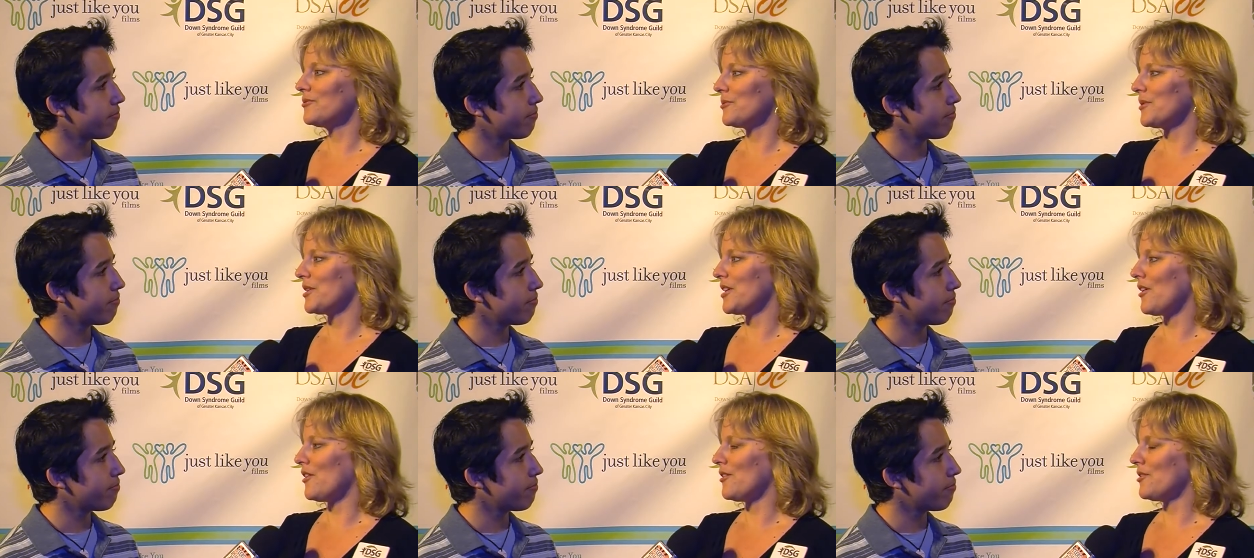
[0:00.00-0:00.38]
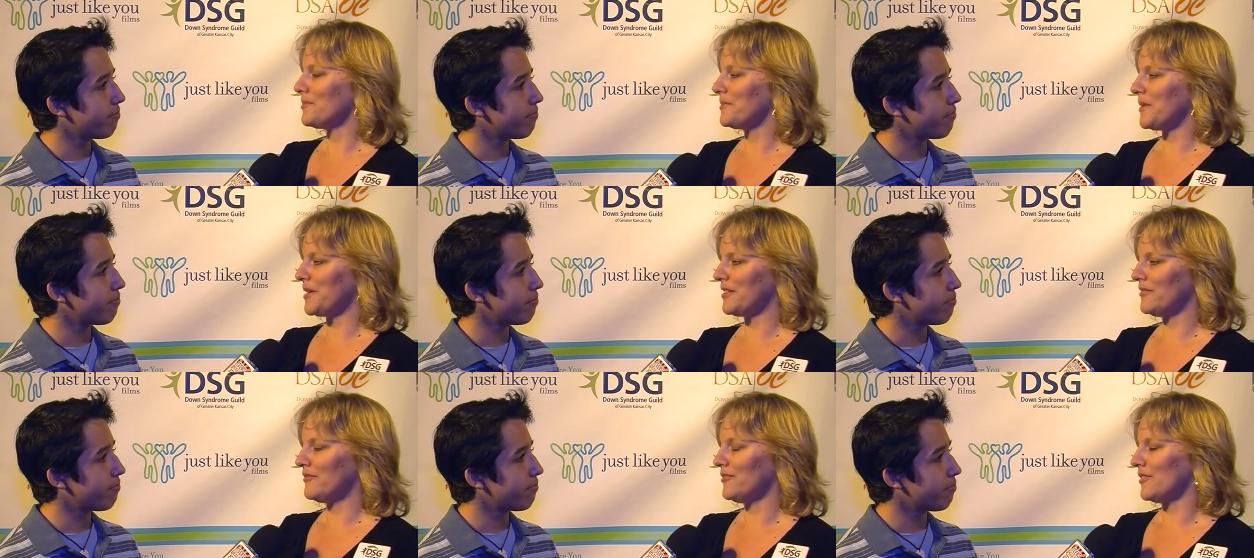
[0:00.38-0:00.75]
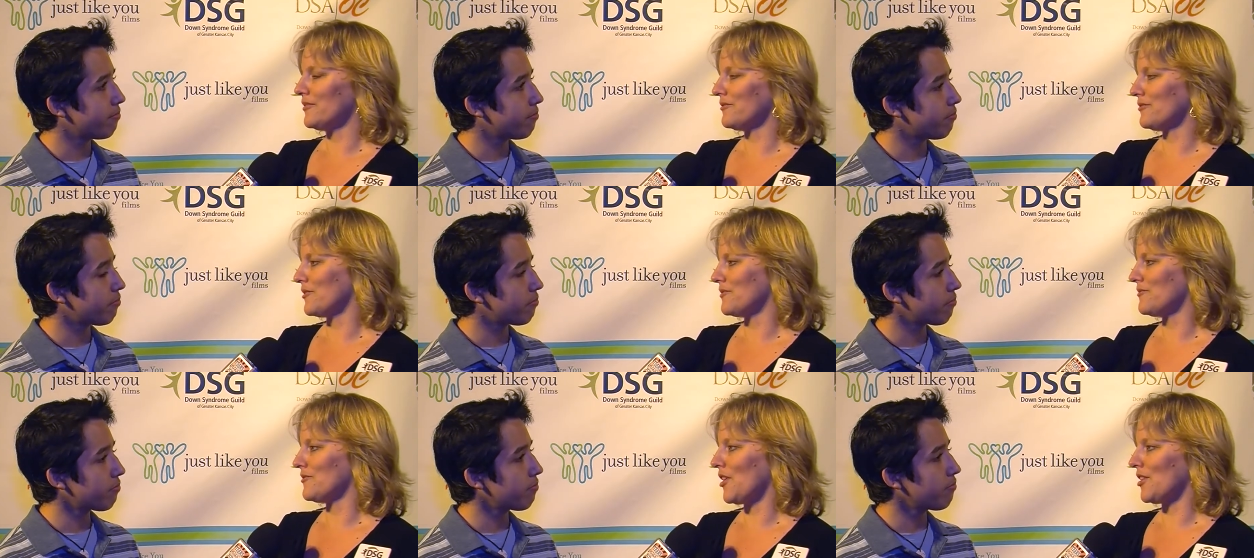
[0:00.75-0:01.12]
Speaker 1: We all benefit
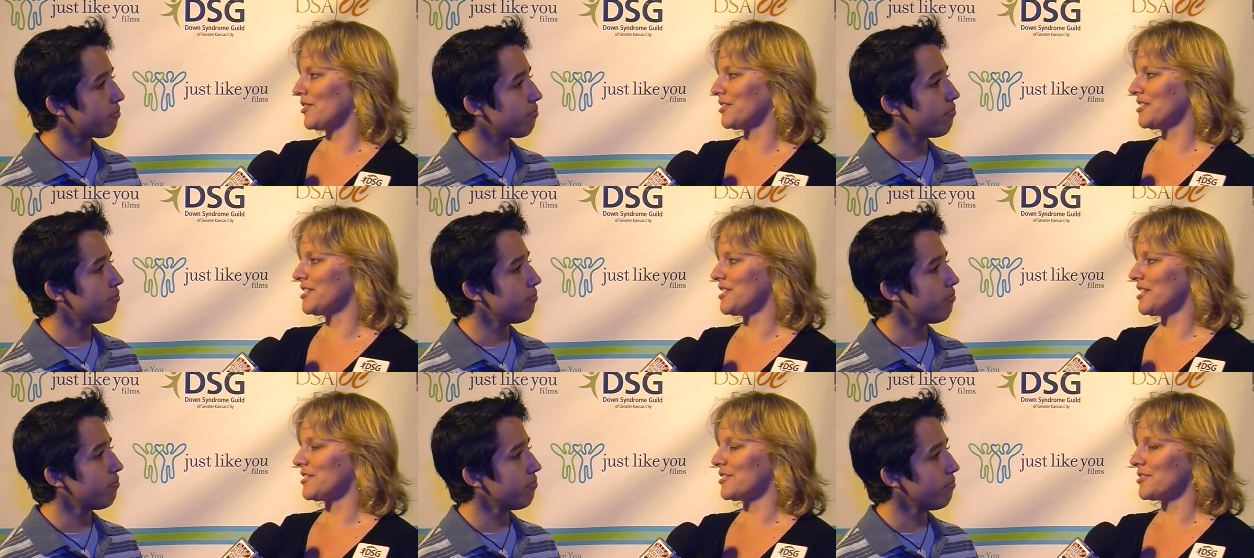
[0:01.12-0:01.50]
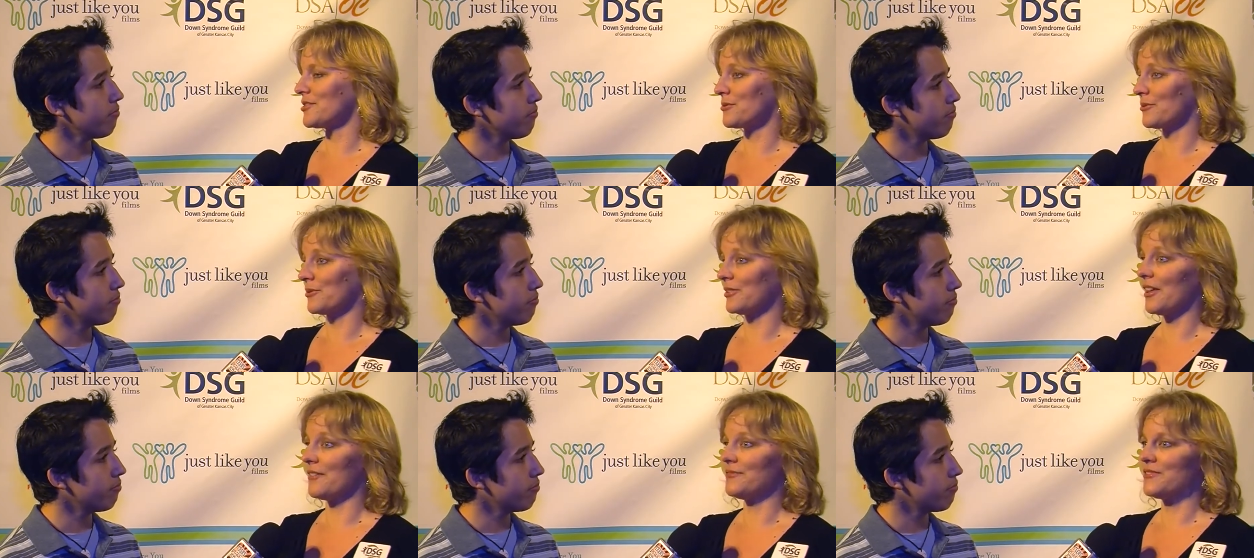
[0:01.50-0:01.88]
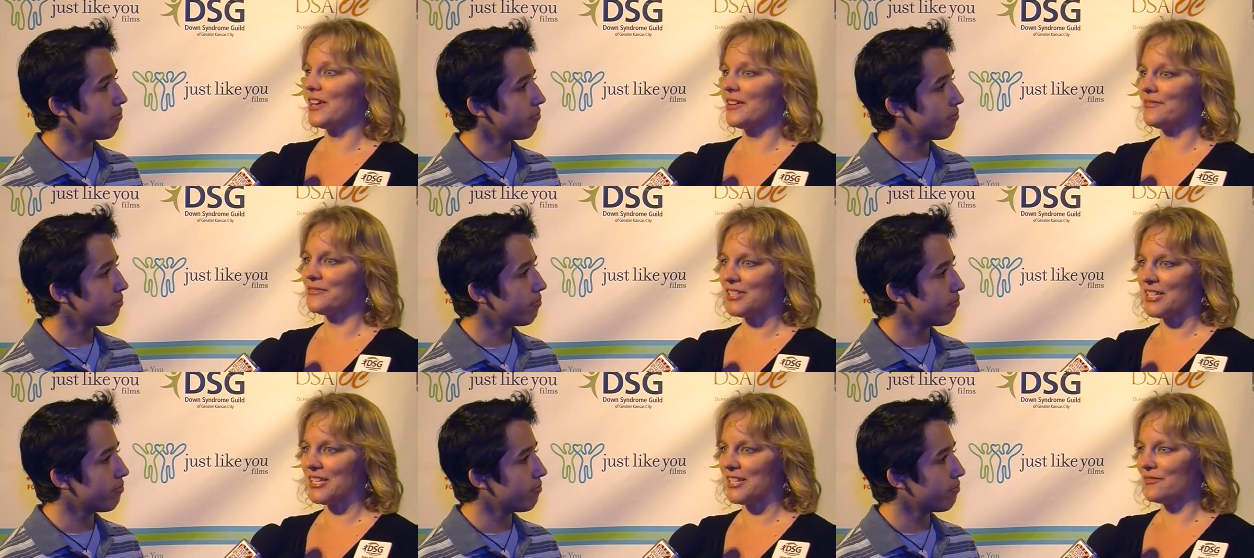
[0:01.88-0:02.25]
from volunteers. We love to
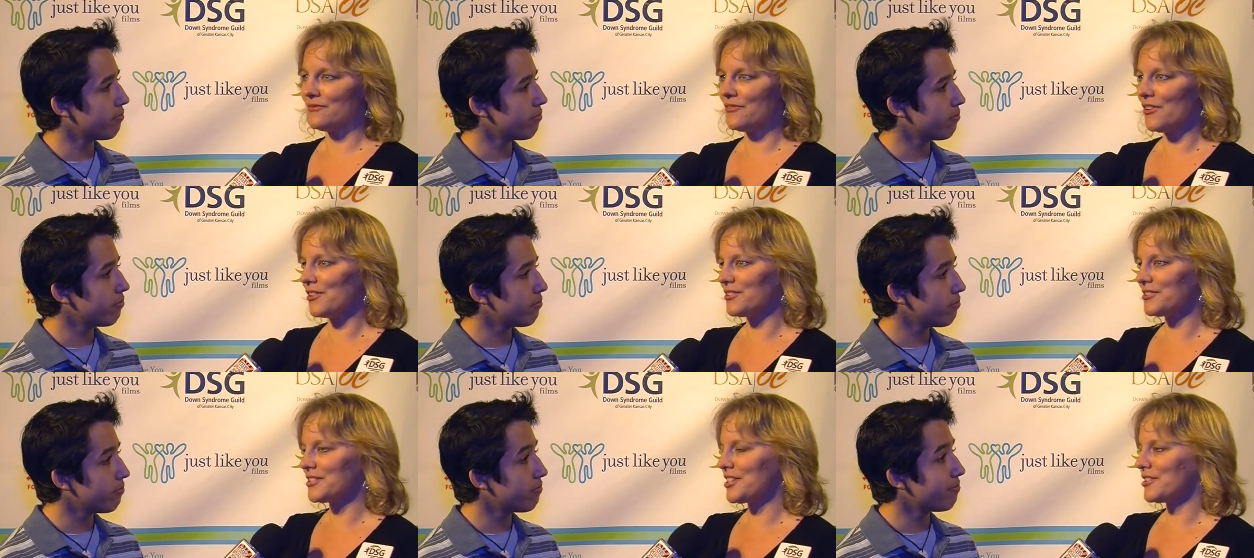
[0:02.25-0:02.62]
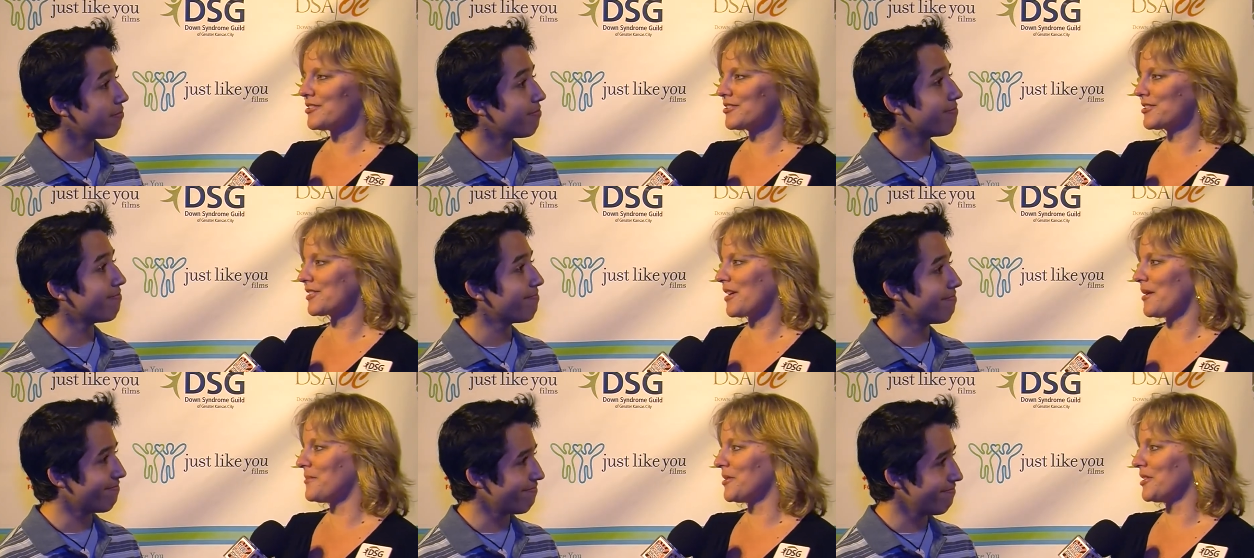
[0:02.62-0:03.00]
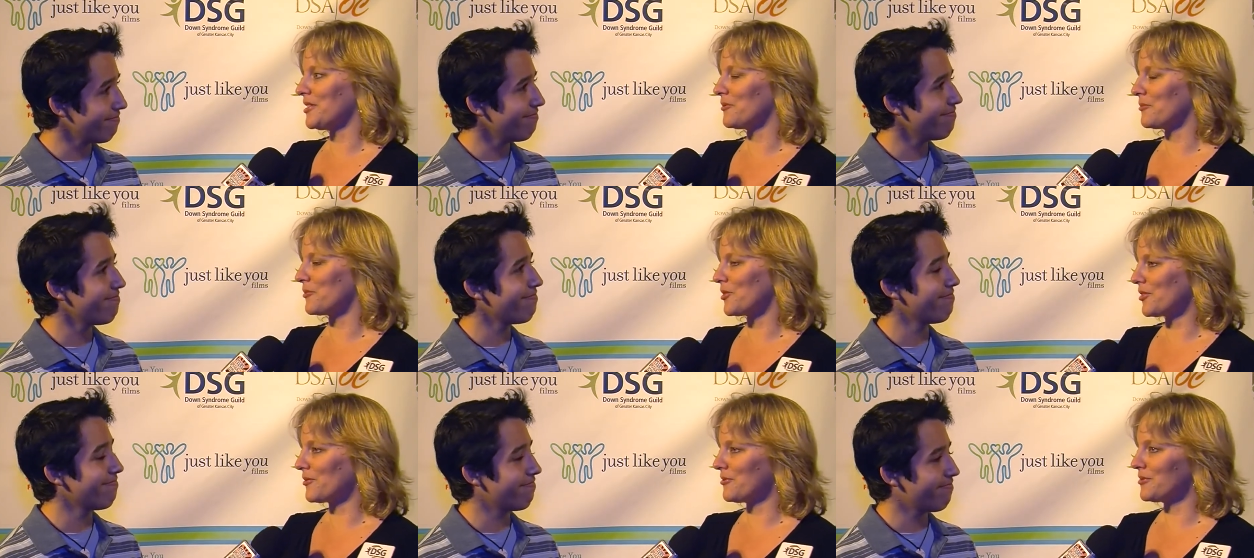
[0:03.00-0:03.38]
have teen volunteers come in
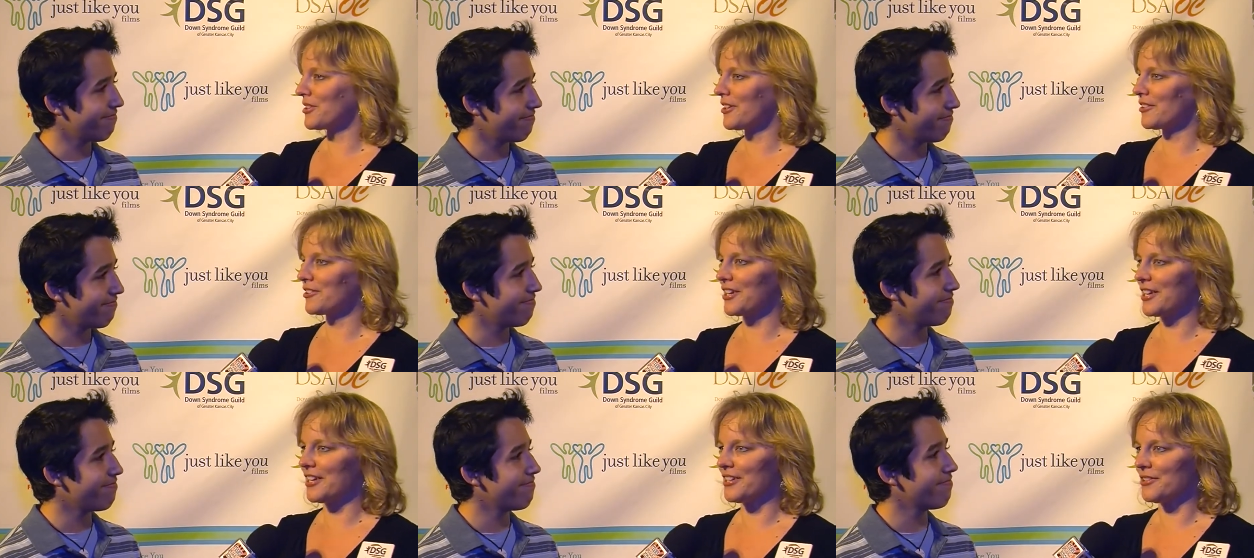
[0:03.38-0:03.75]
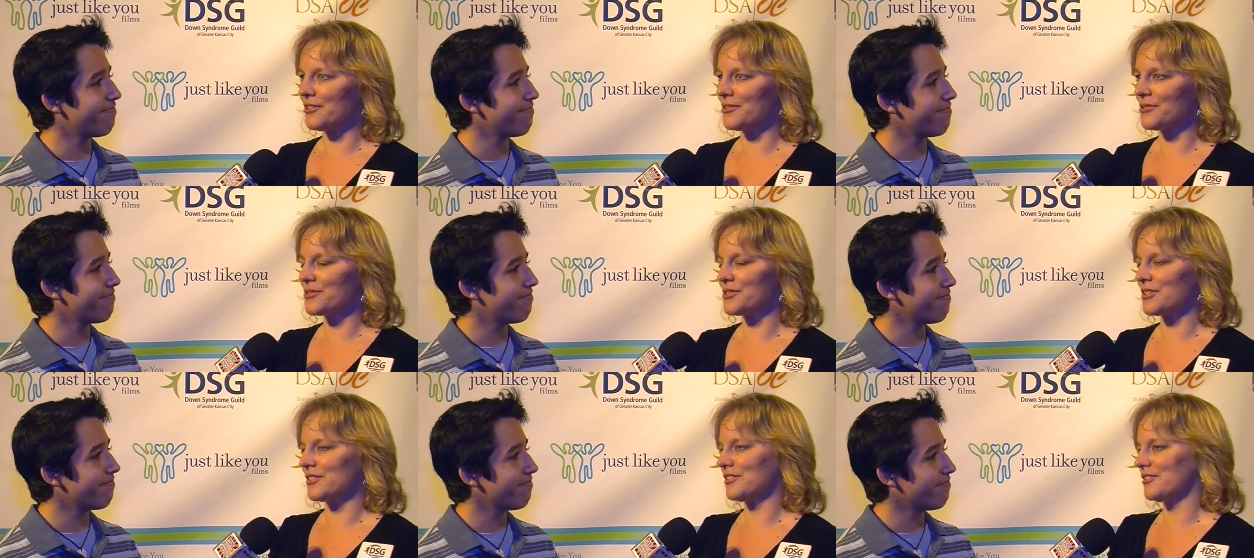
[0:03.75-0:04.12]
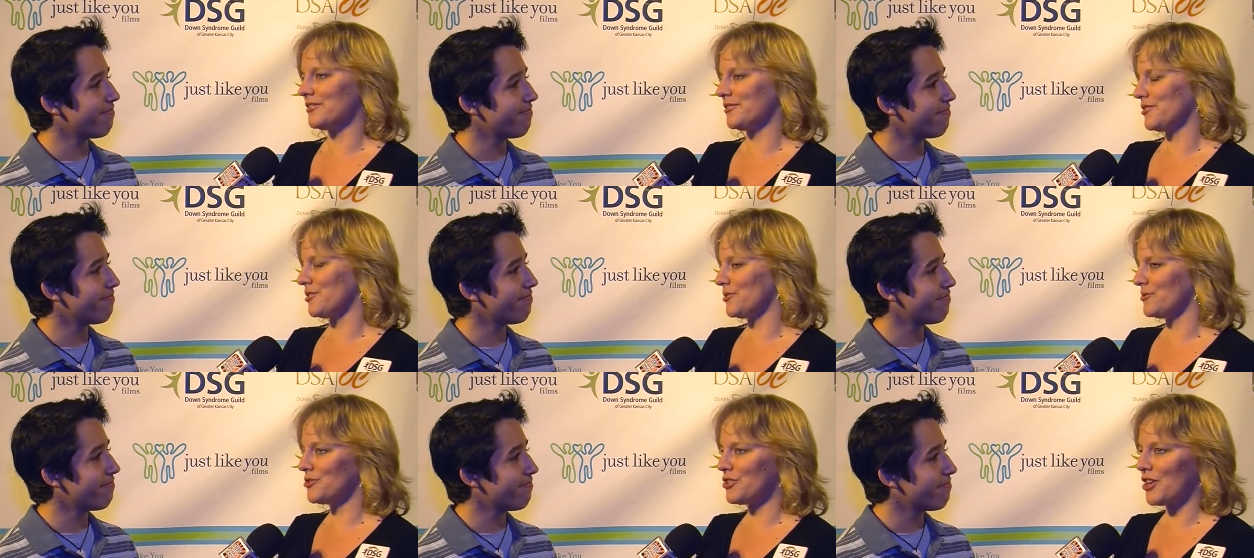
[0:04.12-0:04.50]
and work with our kiddos,
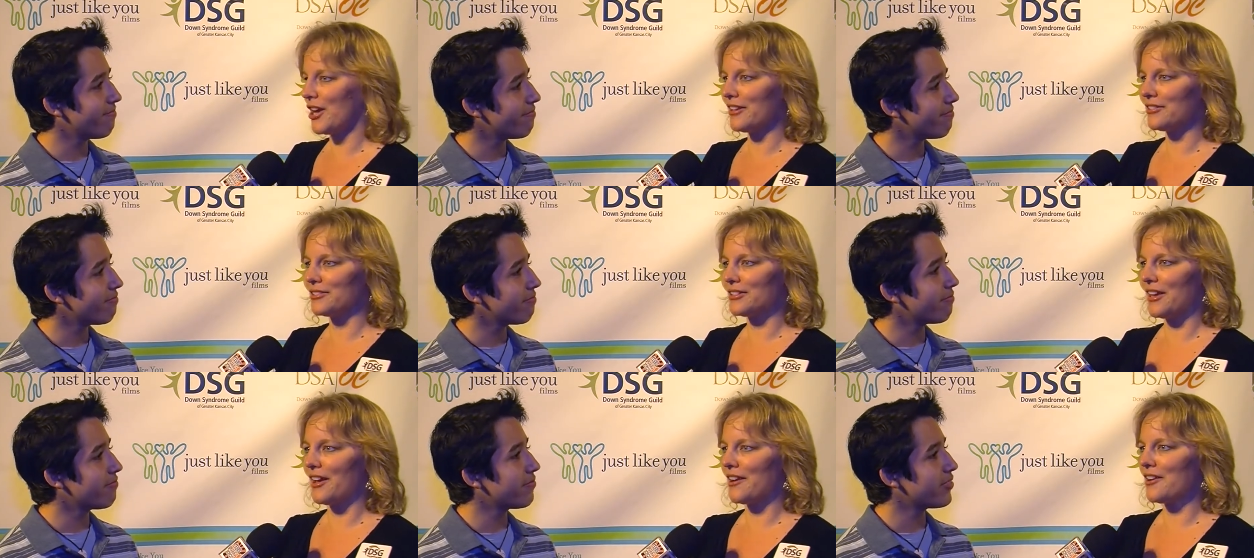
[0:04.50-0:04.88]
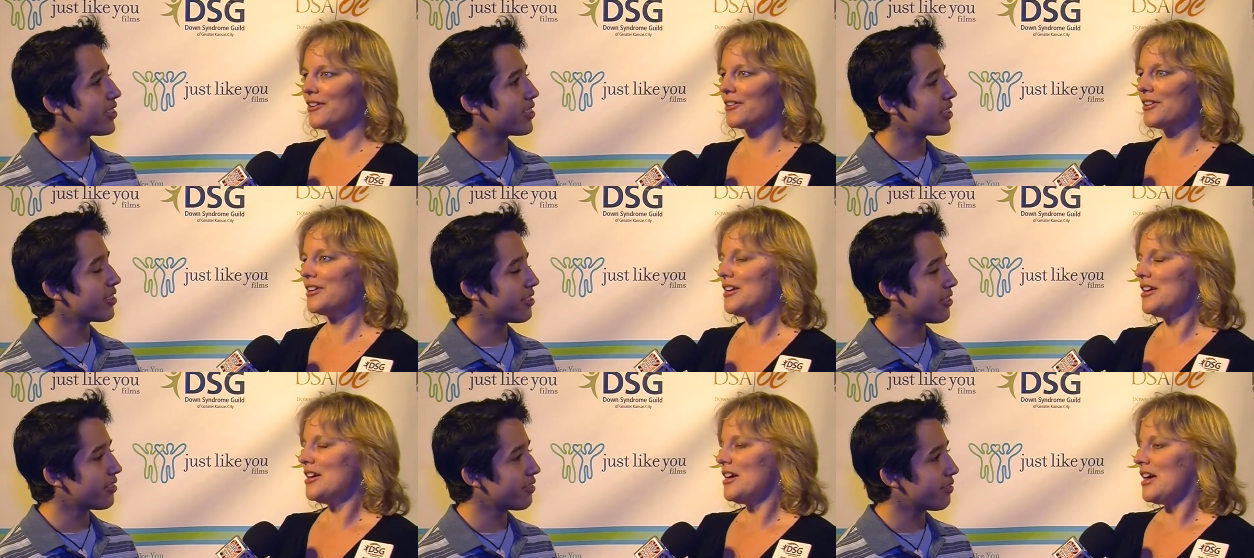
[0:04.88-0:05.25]
do childcare,